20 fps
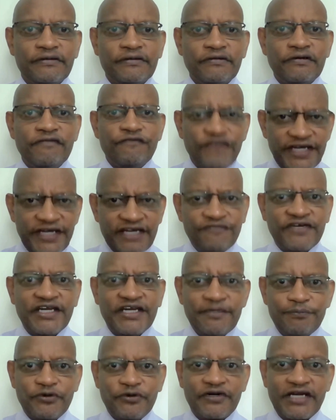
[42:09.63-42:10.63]
Very, very
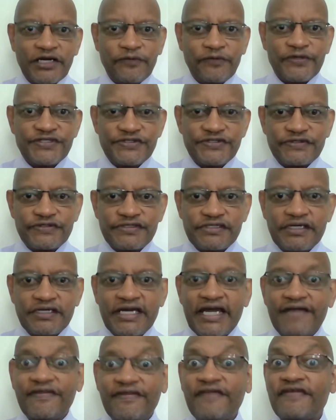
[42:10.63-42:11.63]
important questions.
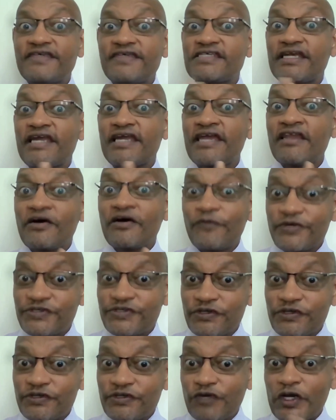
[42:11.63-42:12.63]
And then there's another
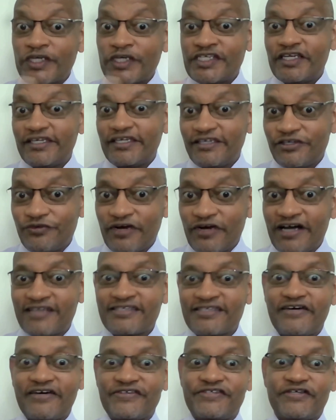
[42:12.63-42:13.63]
question we actually need to ask
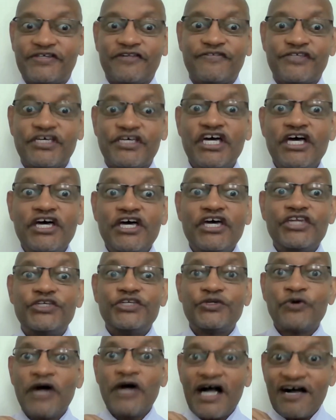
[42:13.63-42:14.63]
ourselves. Do
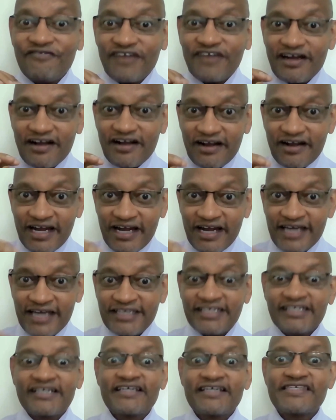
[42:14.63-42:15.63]
you have a
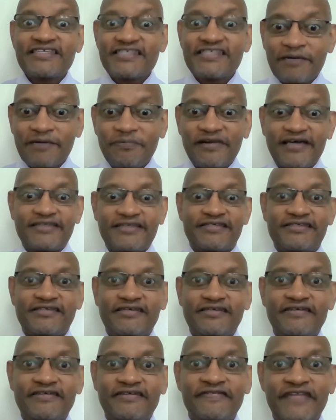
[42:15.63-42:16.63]
running surplus
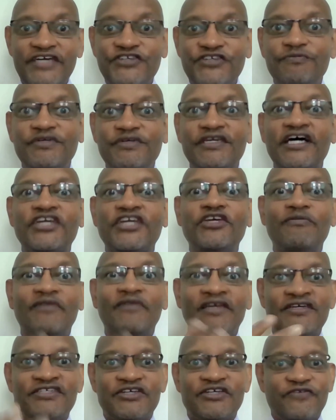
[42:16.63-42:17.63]
that you've been
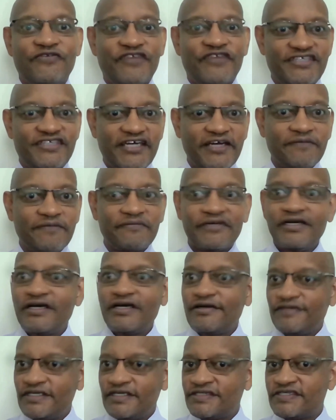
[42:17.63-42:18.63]
accumulating over time?
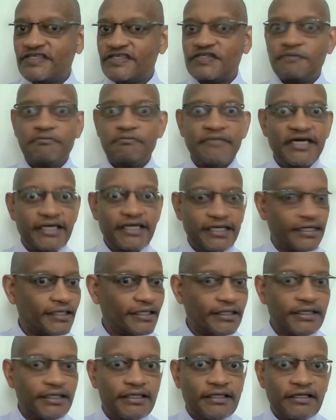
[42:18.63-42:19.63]
This is May,
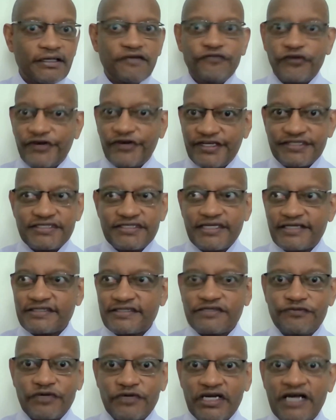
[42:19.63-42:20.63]
for
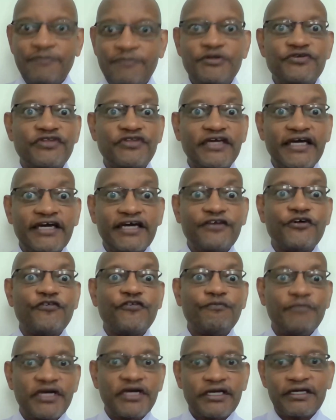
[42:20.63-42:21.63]
instance. We are coming to the end of
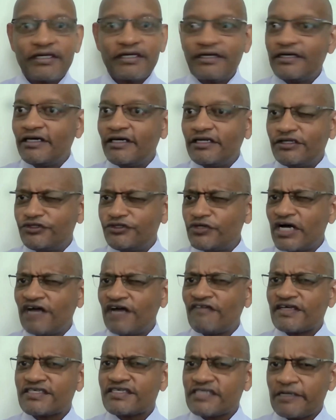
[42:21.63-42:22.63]
May. Did you have
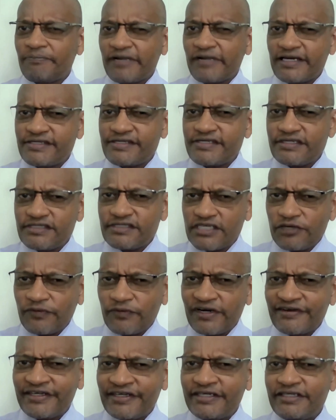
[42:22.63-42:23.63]
a surplus in
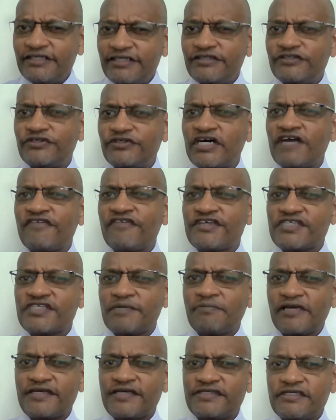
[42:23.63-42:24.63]
January? Did you have a
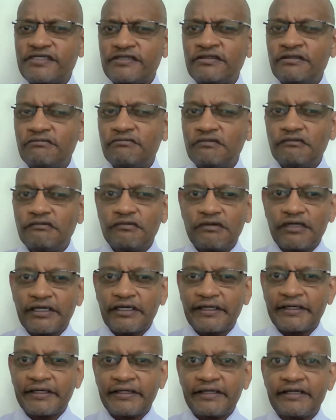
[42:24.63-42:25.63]
surplus in
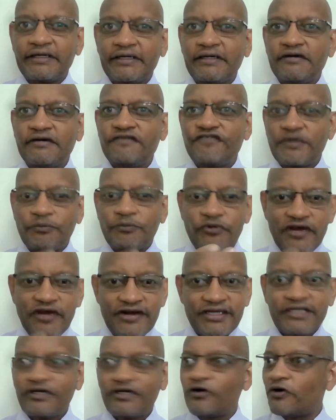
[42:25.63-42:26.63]

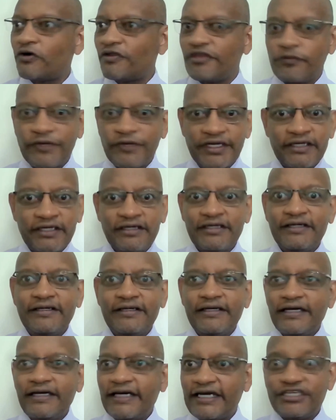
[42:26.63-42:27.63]
February all the way?
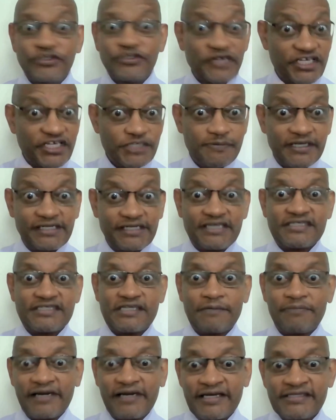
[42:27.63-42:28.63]
And do you expect a
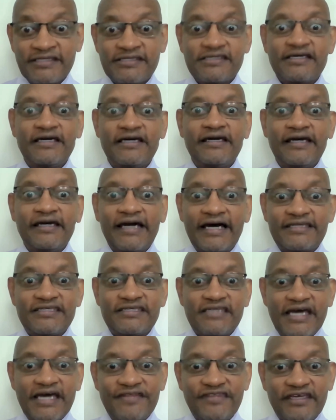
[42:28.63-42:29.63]
surplus
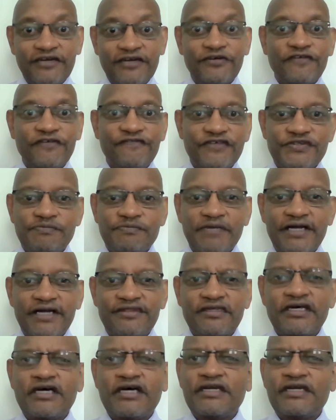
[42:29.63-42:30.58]
at the end of this month?